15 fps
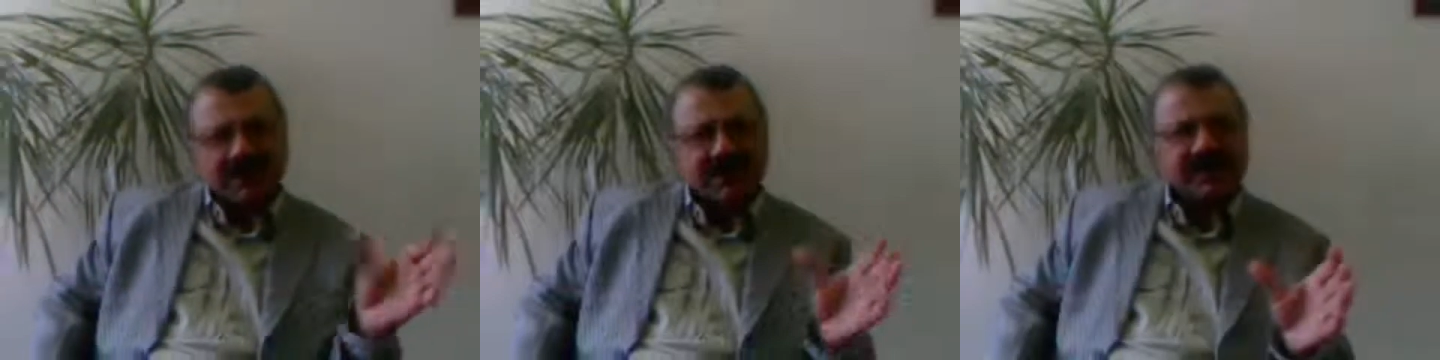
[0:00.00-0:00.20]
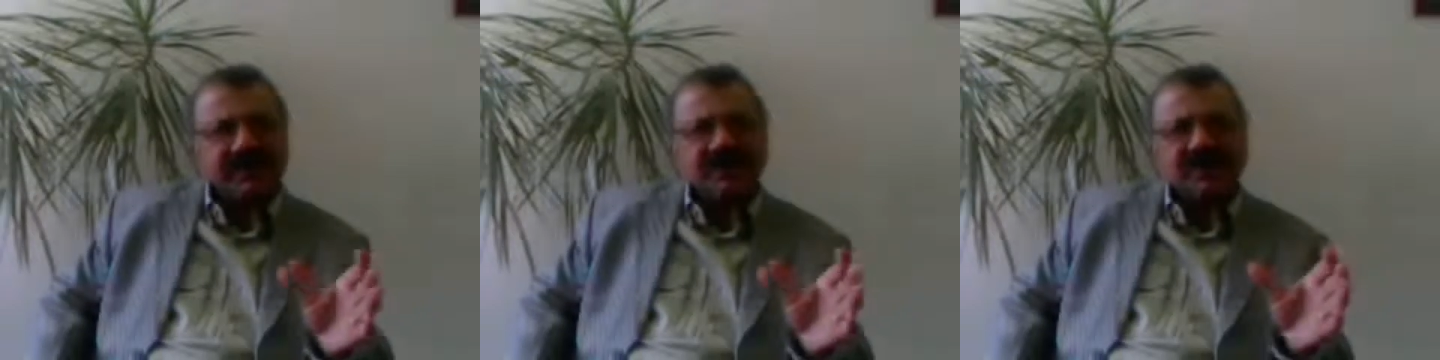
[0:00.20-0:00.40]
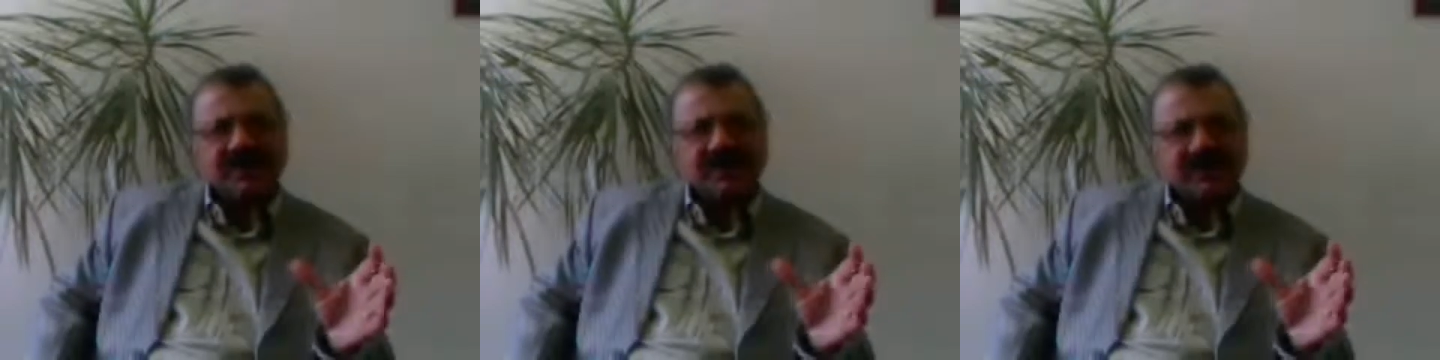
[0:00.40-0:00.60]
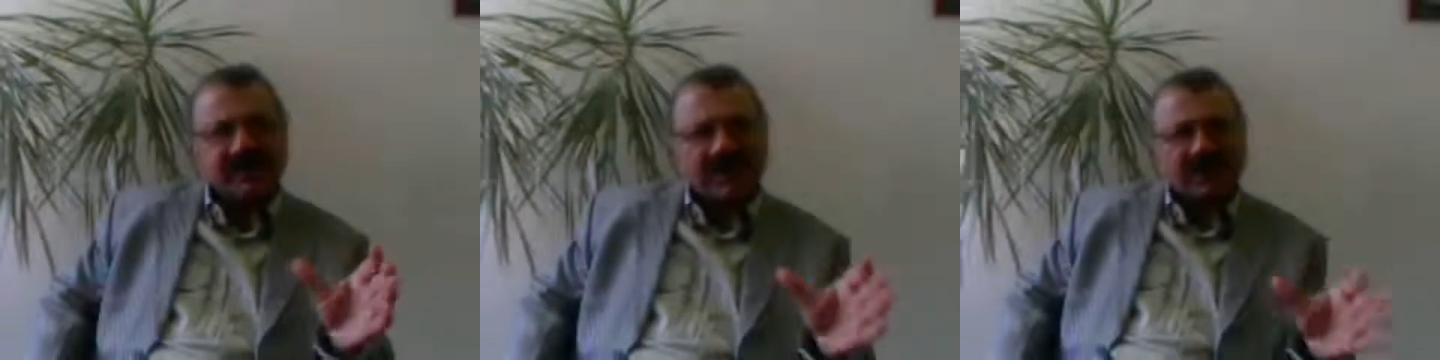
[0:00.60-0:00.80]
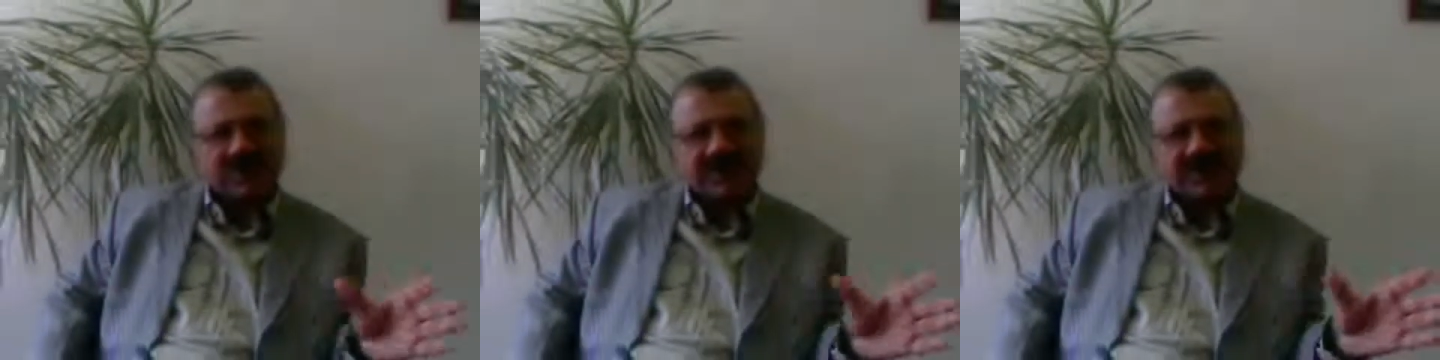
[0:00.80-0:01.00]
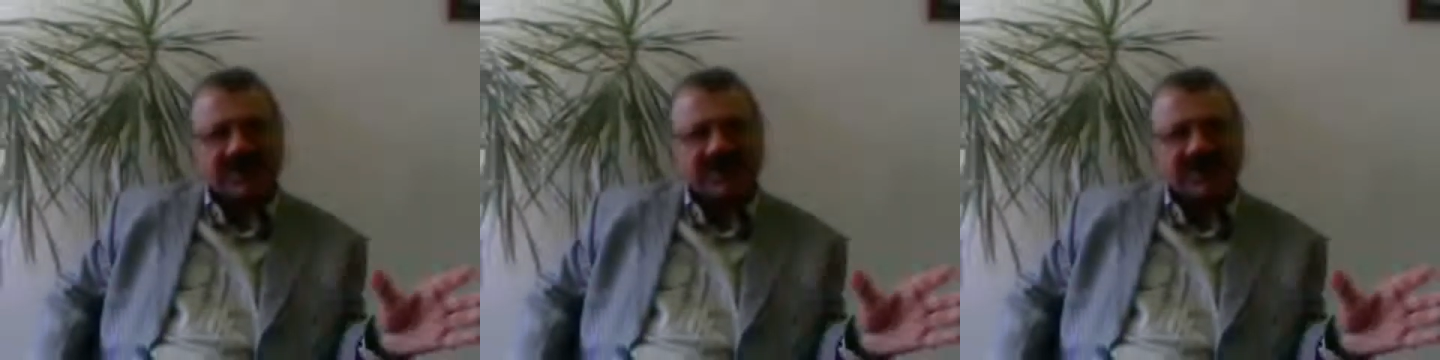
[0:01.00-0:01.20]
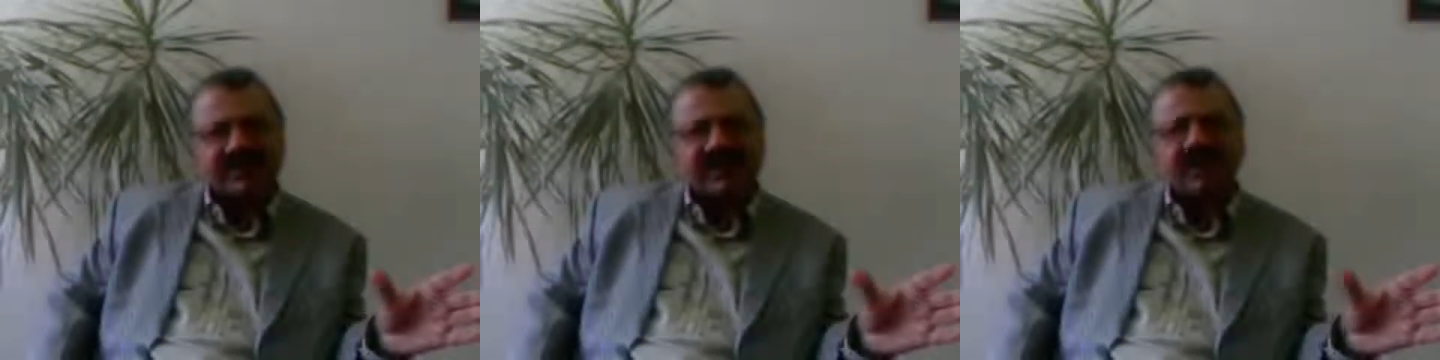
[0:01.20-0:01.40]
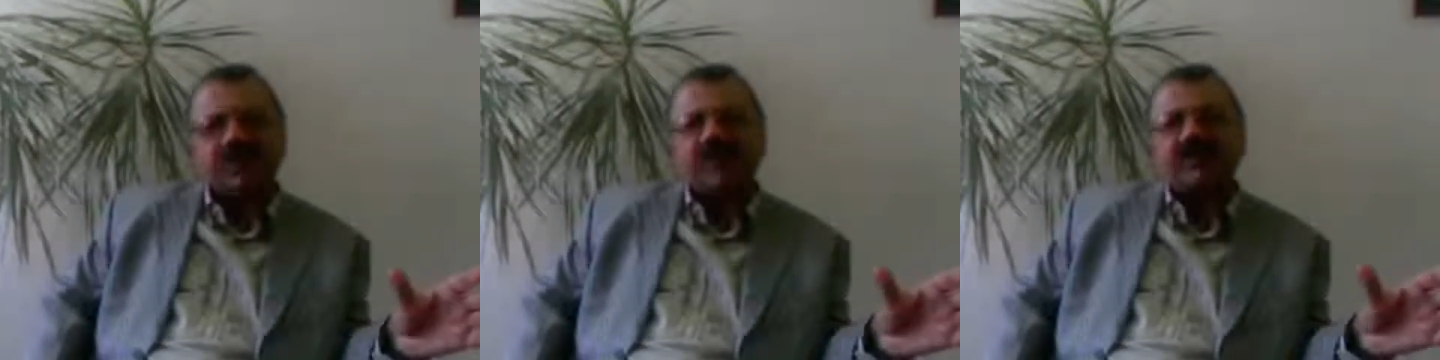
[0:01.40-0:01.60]
patents in pharmaceuticals
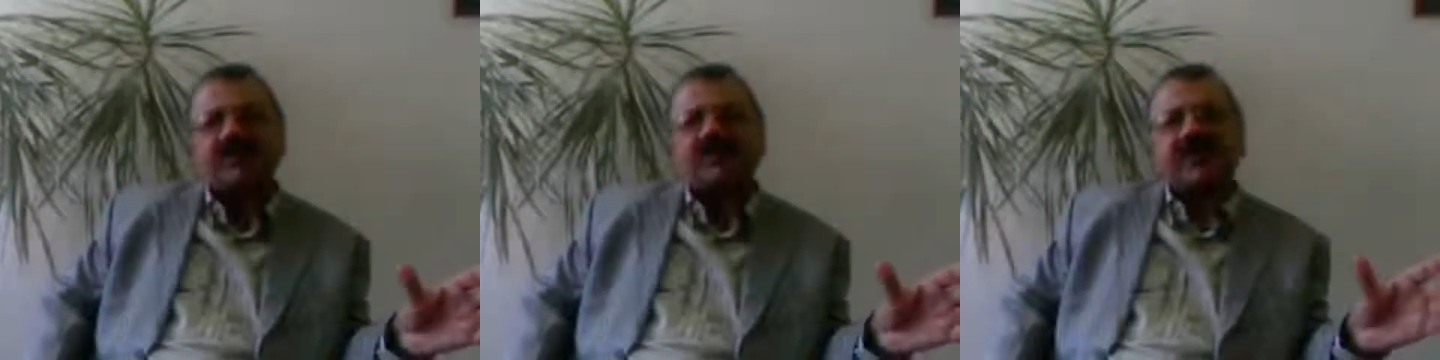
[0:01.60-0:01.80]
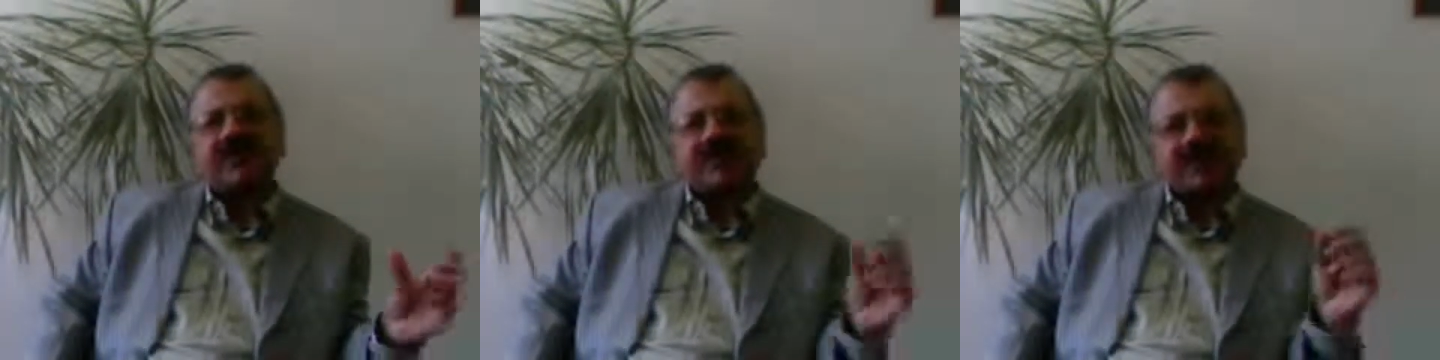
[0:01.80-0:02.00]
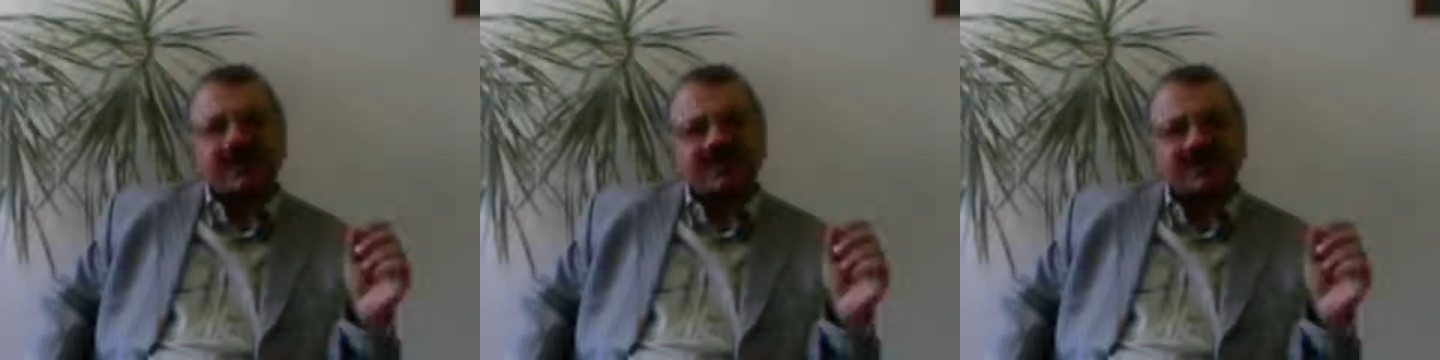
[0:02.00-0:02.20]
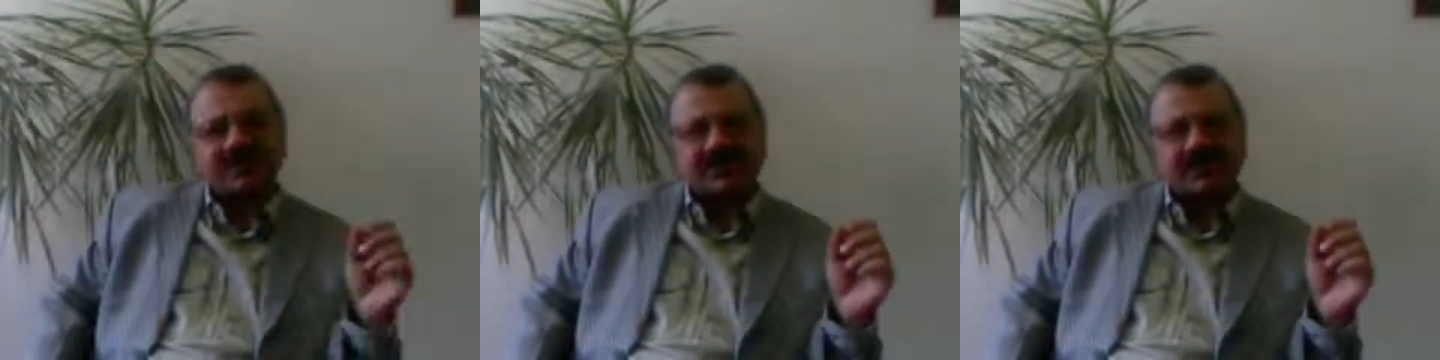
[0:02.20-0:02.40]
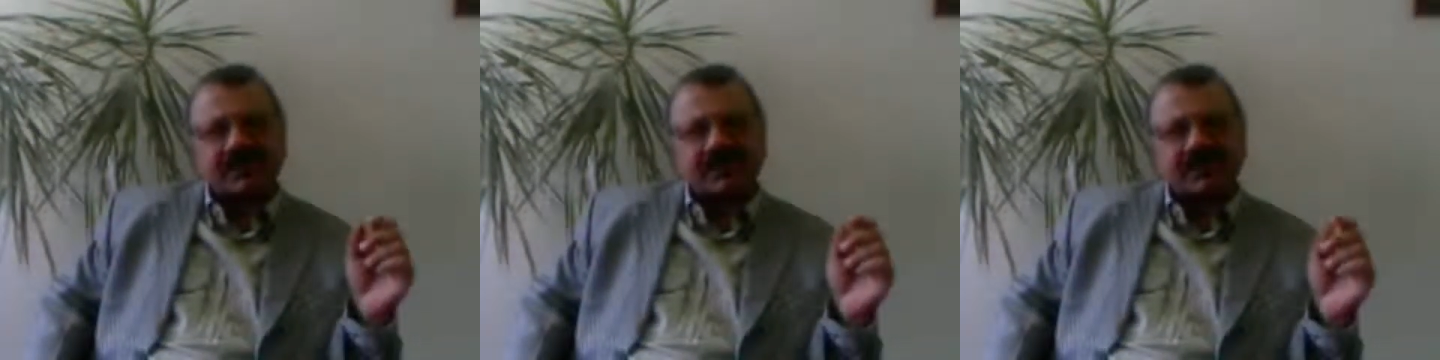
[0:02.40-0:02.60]
can be of different types.